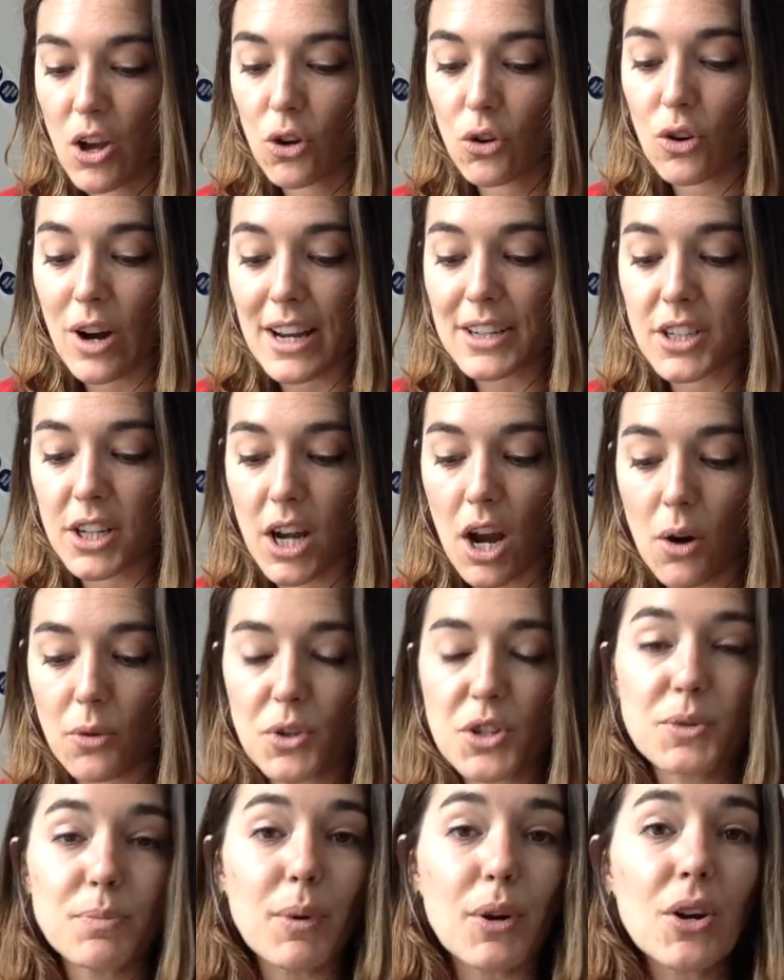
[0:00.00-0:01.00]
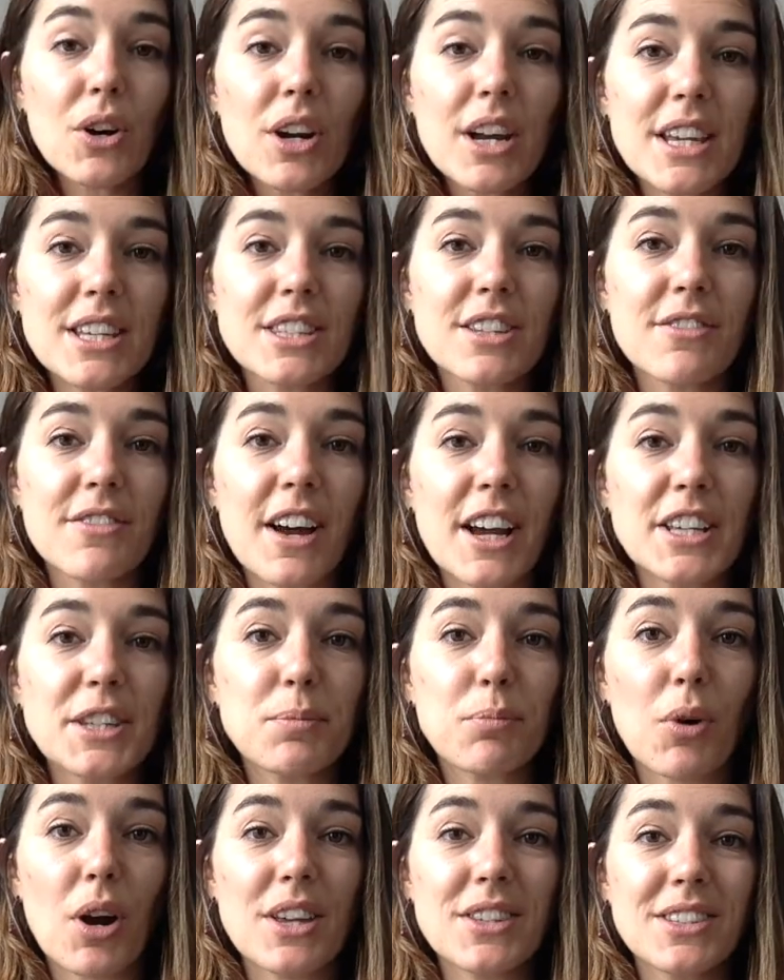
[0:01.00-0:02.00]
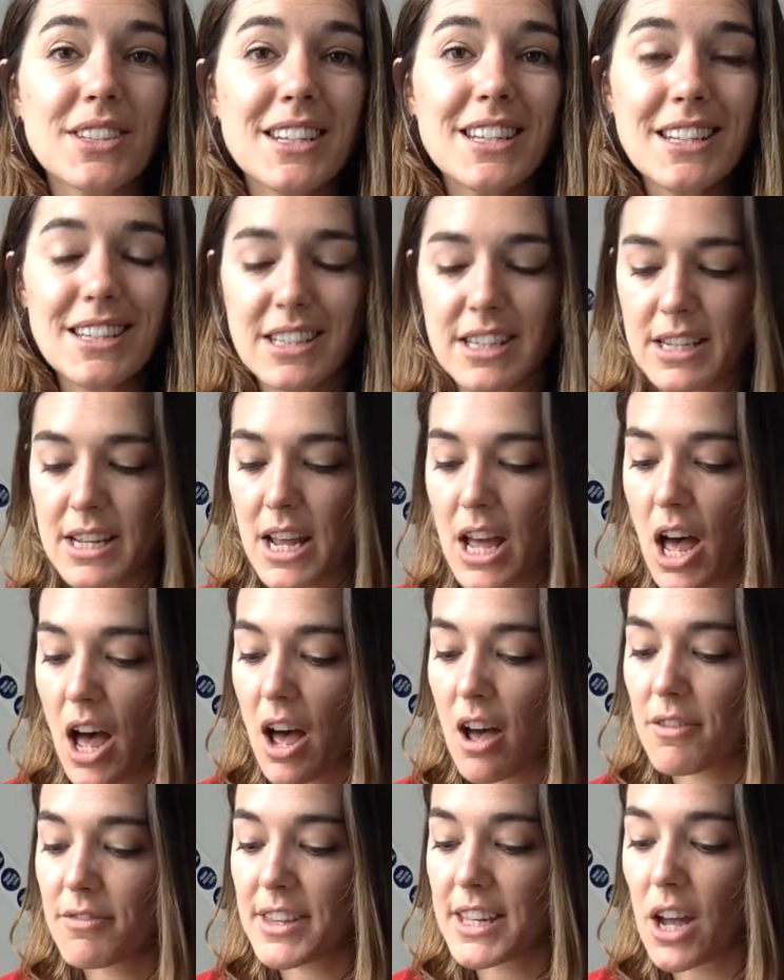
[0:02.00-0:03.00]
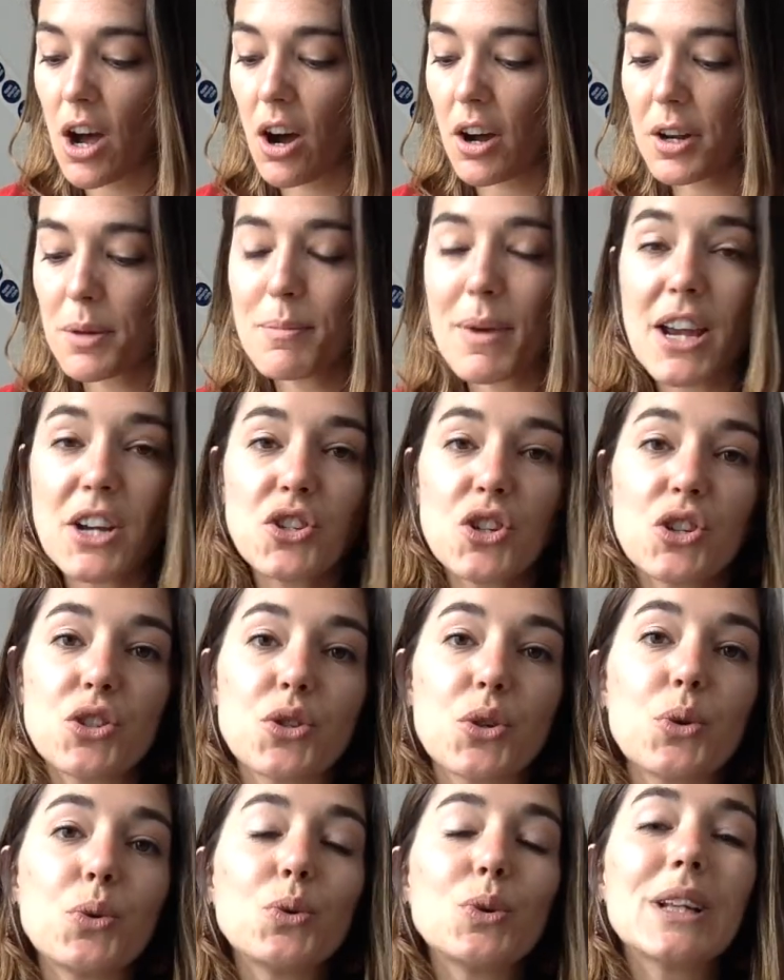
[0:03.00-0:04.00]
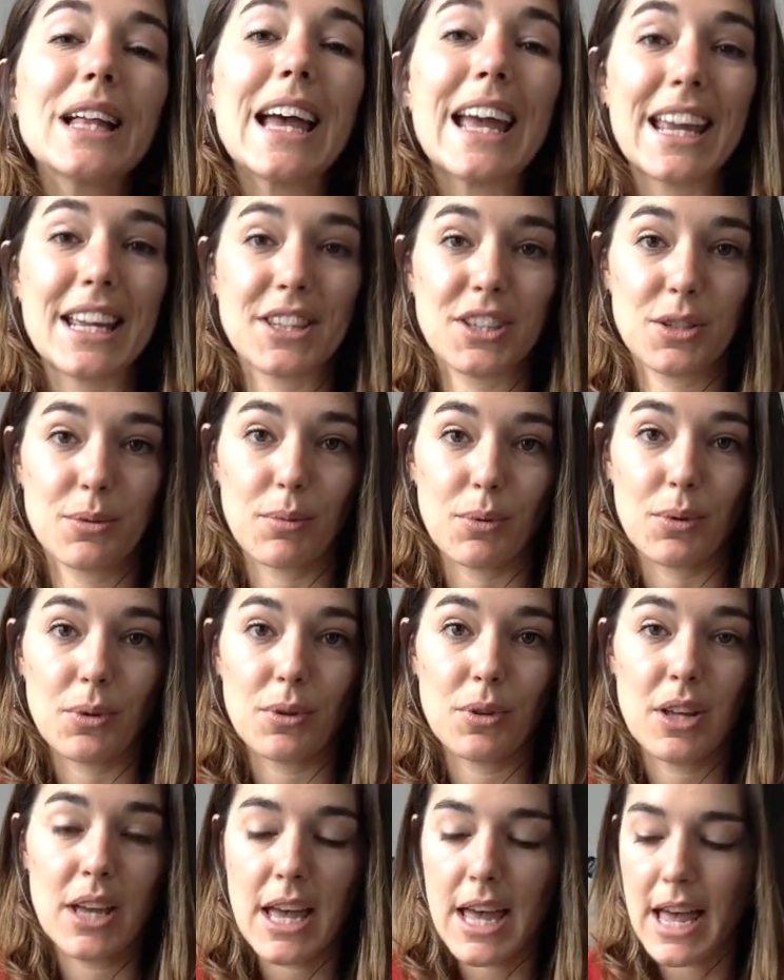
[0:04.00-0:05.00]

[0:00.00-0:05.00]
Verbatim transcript: Greg DeKoenigsberg is the vice president of the automation tool Ansible.